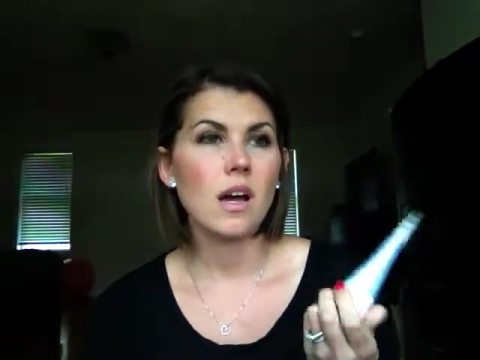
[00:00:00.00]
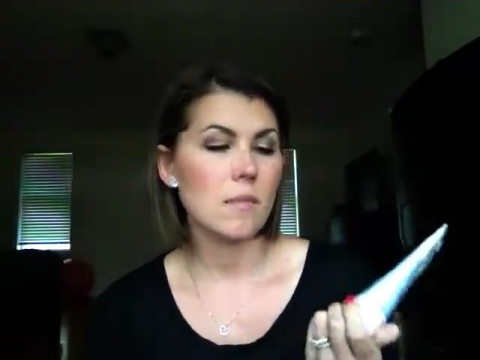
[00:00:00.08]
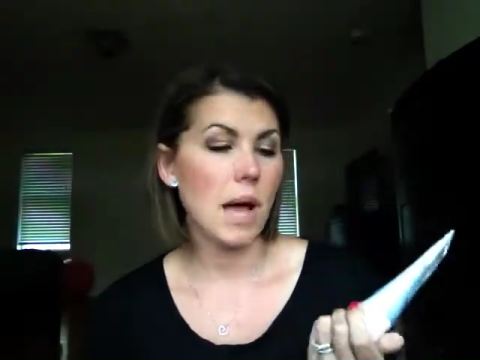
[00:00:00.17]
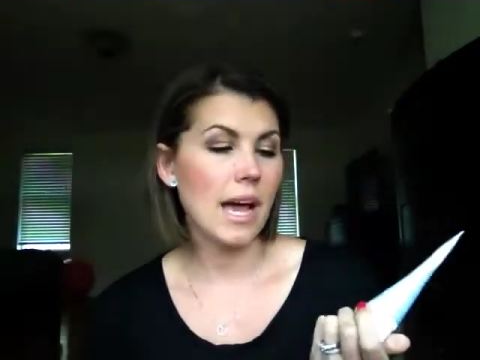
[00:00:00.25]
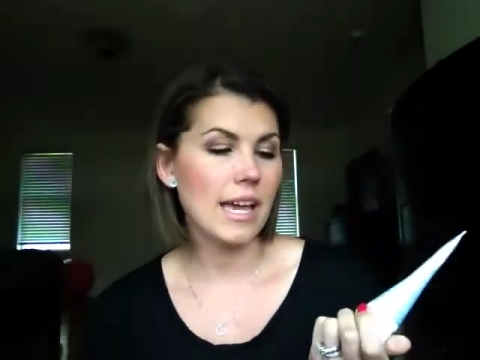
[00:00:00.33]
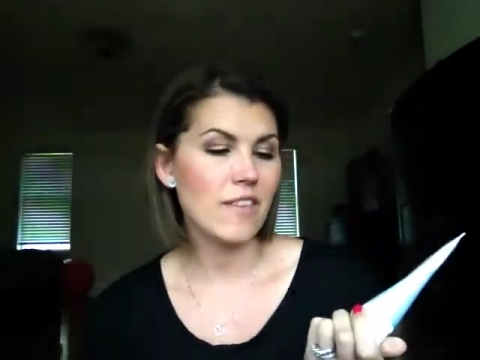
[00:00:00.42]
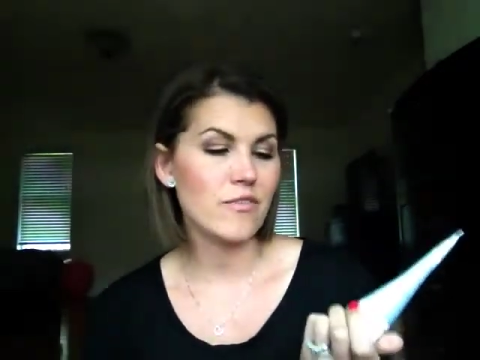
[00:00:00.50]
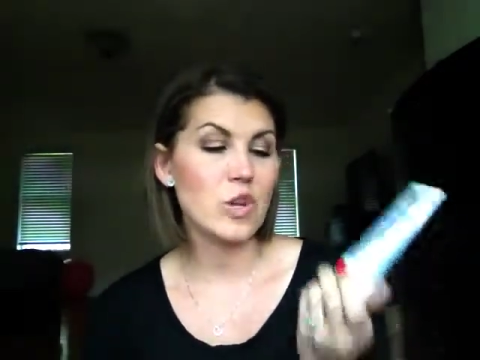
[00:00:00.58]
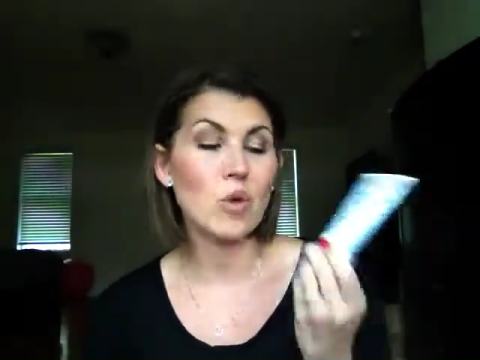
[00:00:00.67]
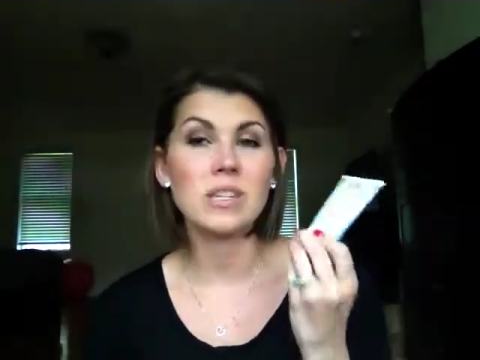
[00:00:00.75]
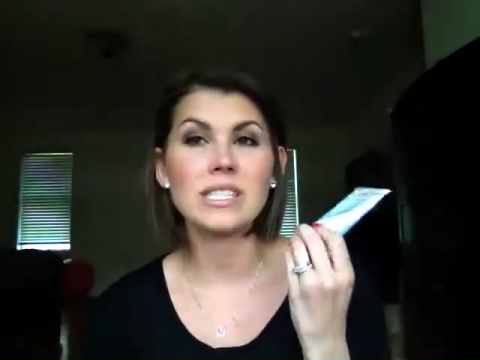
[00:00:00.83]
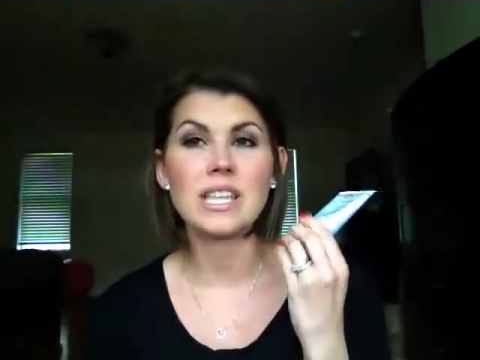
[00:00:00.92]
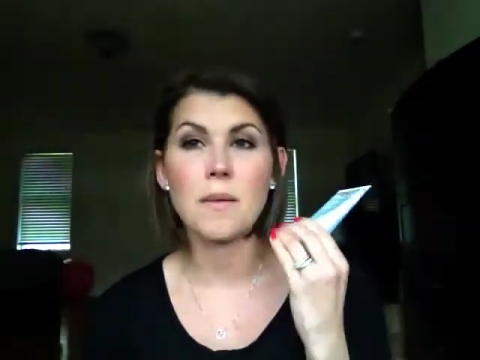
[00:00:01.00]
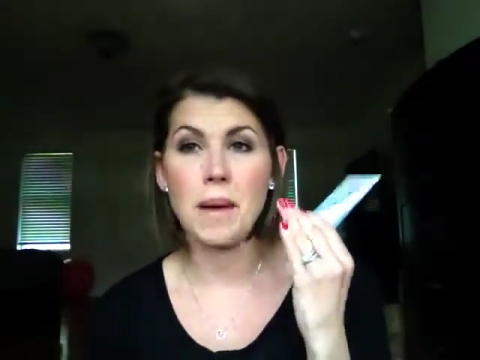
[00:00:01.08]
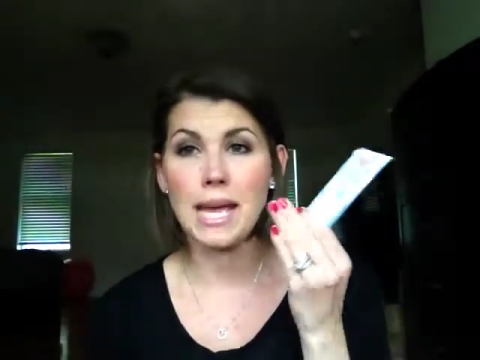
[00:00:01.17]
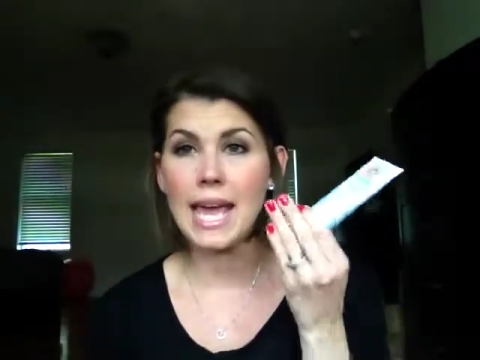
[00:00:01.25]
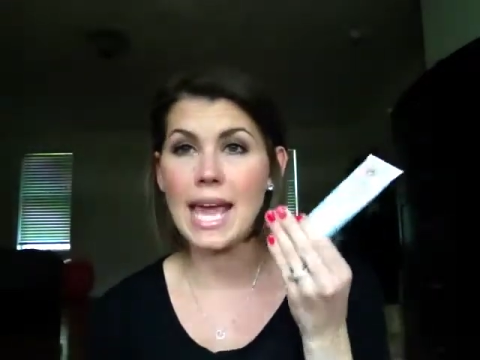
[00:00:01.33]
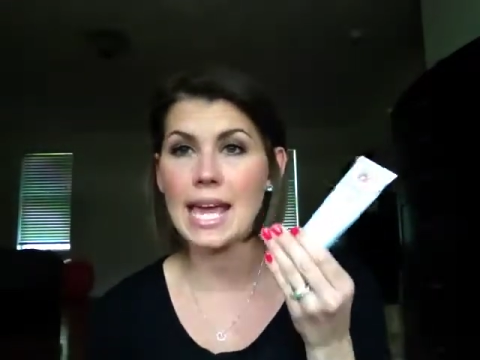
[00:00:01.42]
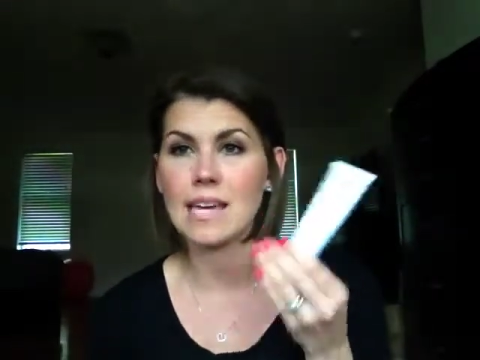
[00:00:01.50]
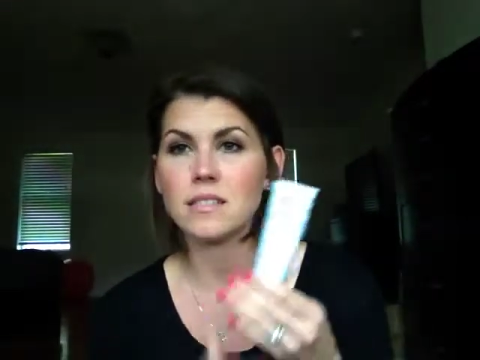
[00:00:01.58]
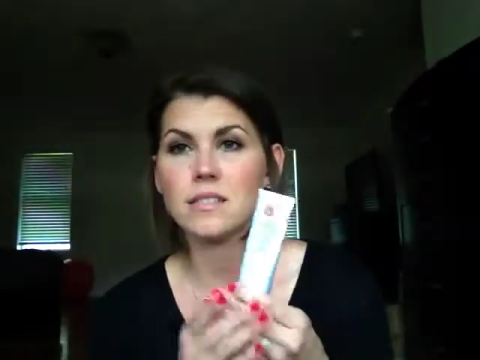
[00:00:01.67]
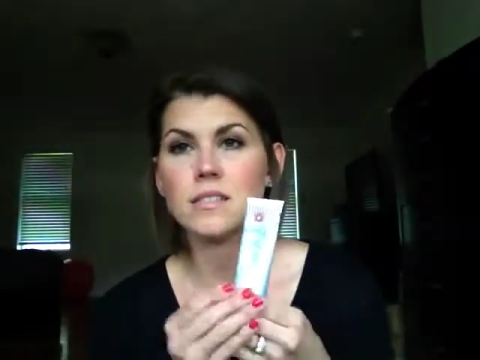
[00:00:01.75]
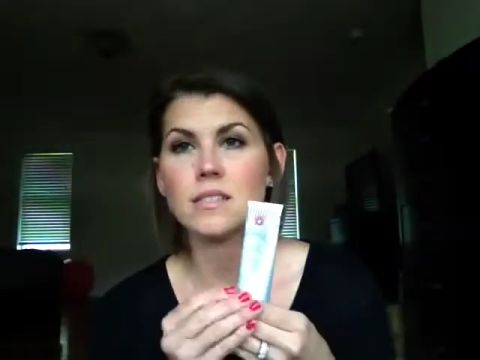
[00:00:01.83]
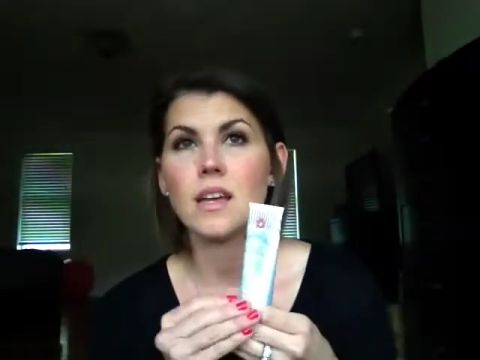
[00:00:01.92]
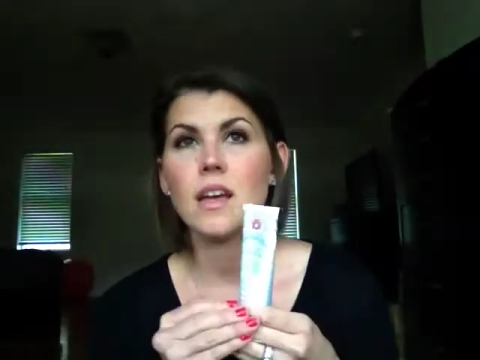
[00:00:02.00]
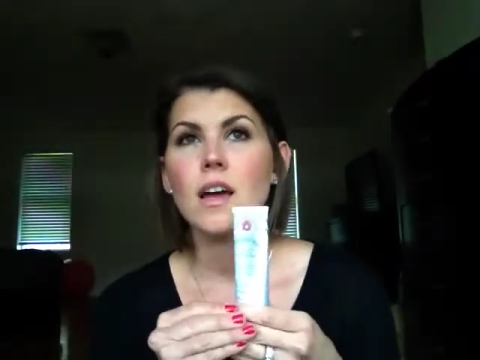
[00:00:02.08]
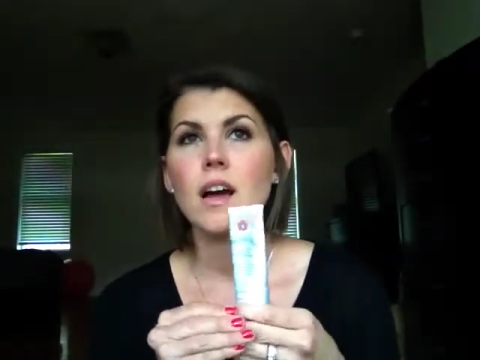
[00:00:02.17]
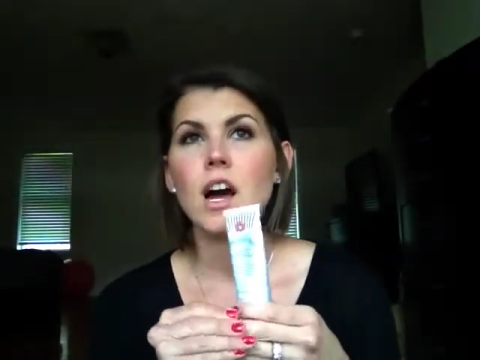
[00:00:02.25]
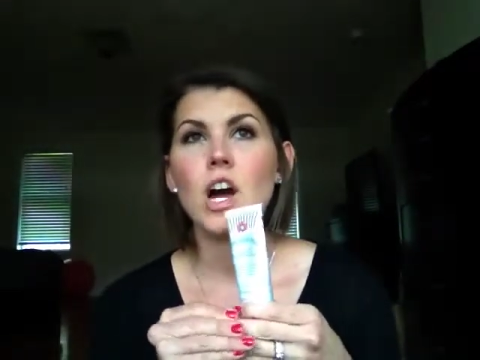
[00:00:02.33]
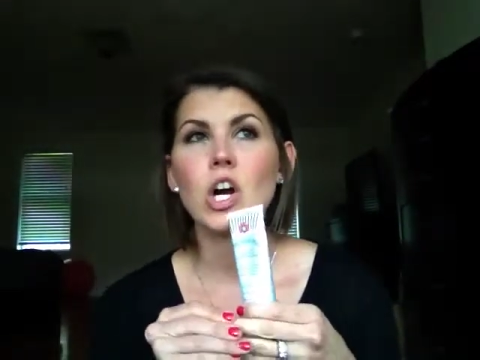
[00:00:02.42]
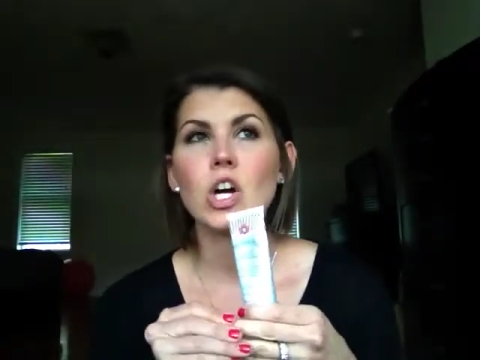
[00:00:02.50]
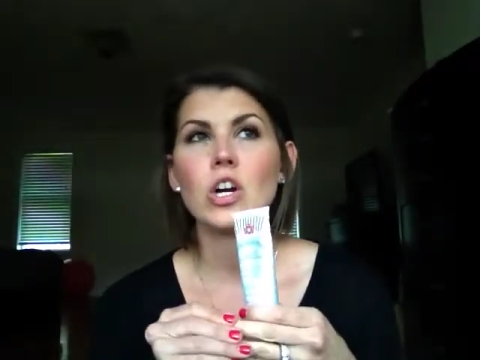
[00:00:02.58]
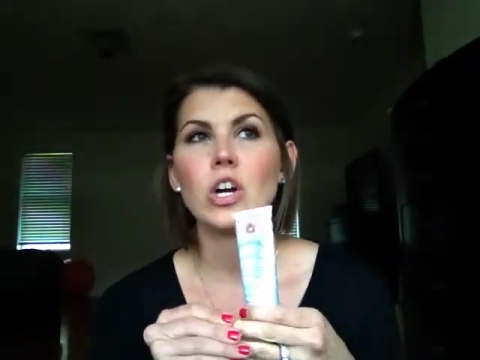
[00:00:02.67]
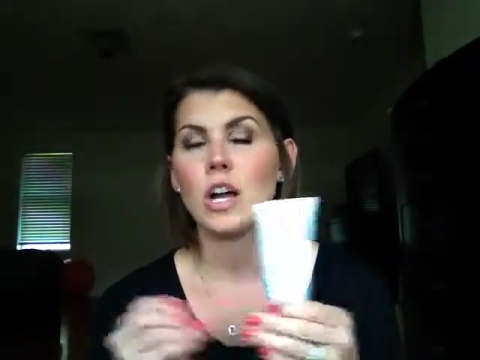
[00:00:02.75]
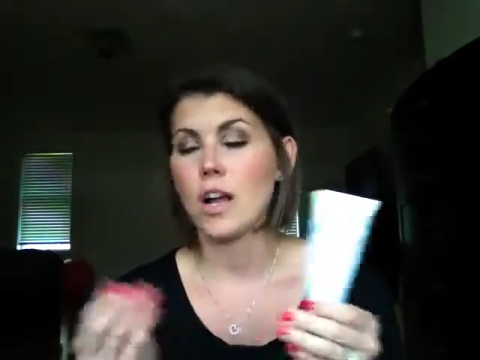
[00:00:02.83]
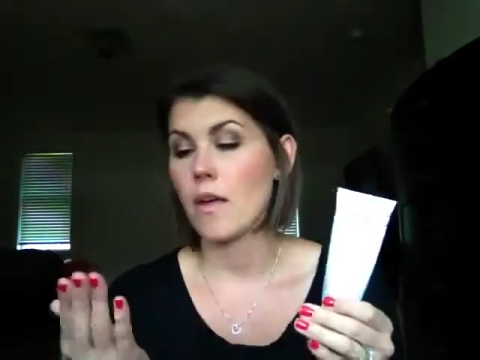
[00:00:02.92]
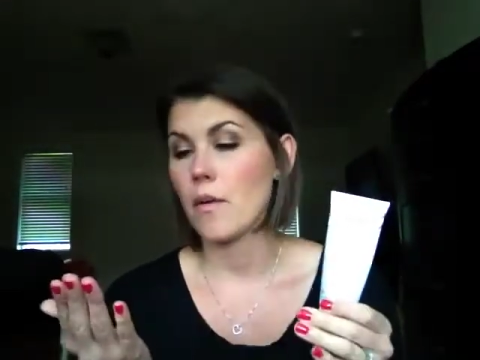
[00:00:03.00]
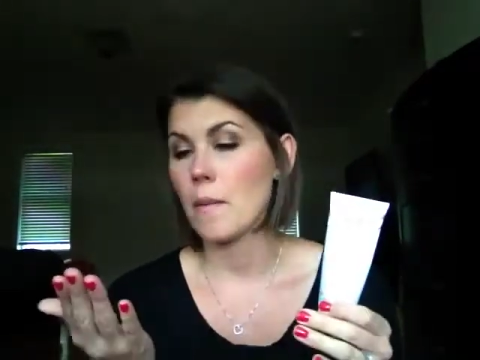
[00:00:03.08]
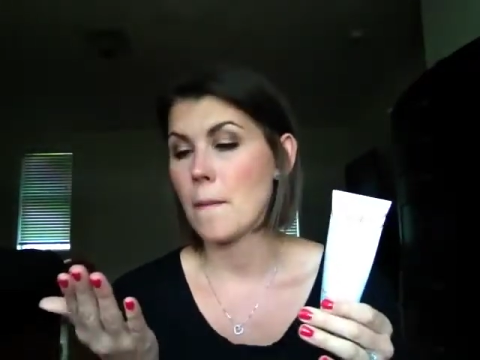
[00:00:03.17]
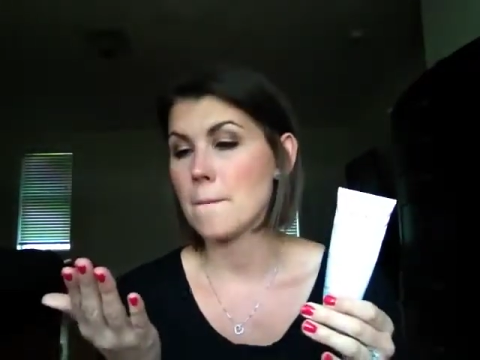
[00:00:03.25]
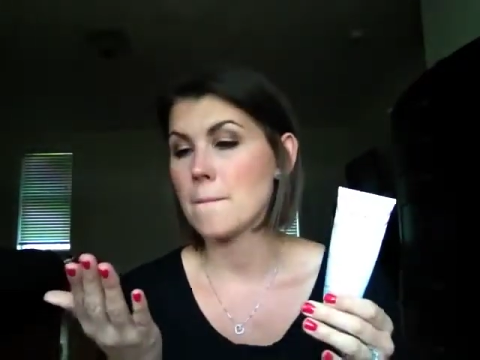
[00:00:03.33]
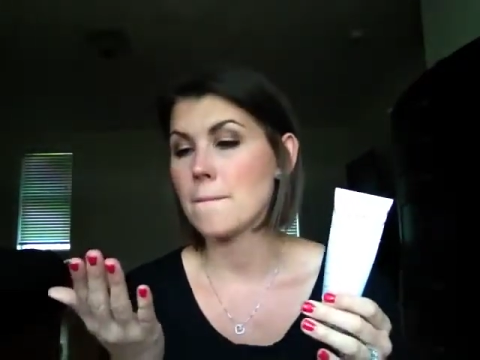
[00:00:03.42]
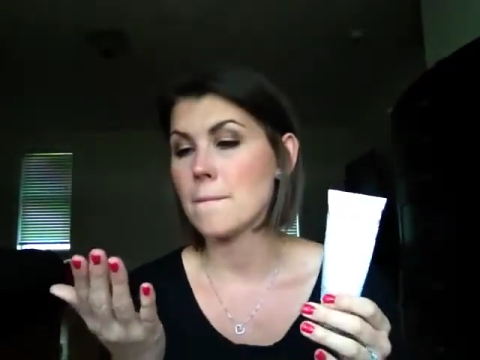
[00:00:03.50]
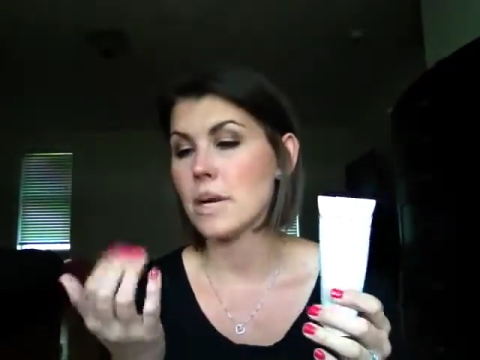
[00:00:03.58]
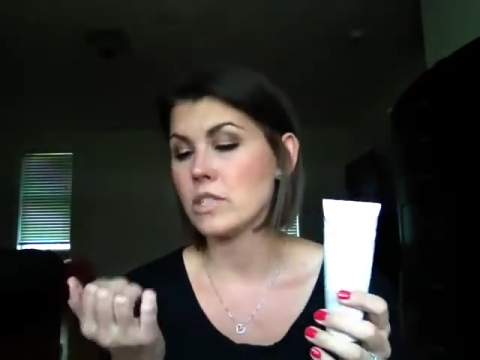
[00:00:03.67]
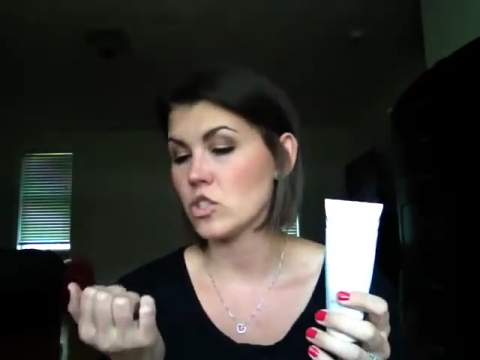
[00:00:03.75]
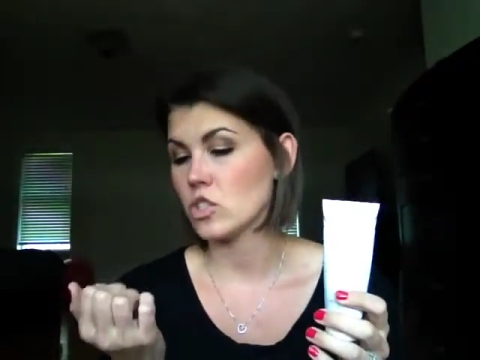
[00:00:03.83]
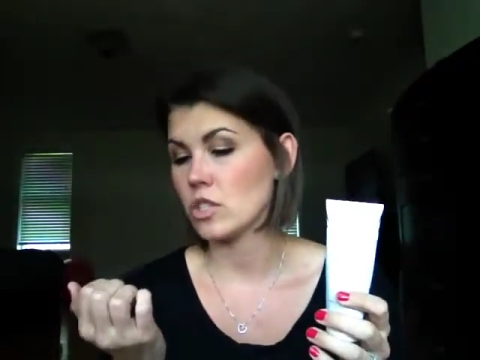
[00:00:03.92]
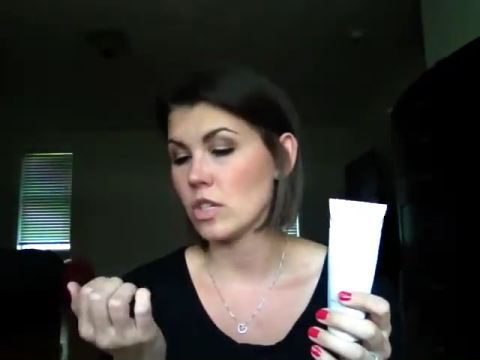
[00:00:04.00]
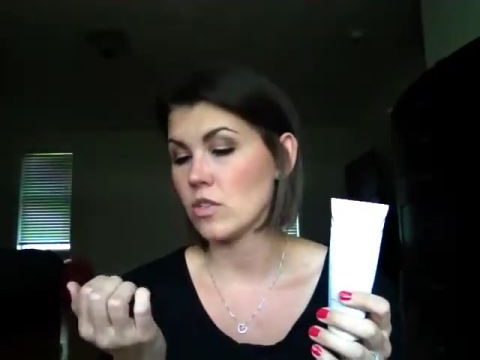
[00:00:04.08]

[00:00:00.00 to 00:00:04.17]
I have noticed that my hands are they're